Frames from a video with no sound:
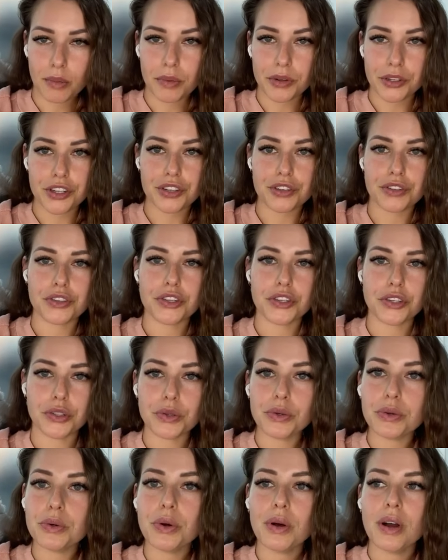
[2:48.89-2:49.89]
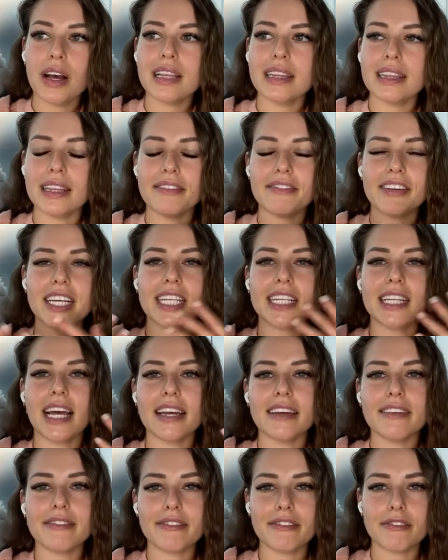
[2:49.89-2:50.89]
which is you living a
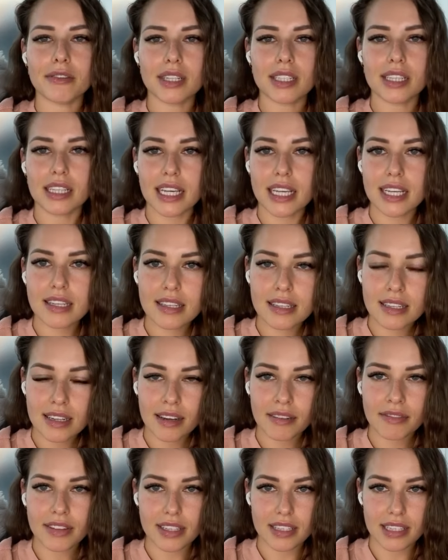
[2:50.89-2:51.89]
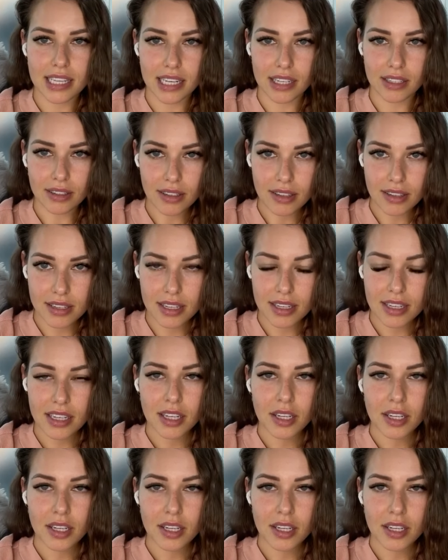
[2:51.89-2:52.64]
life released of this guilt,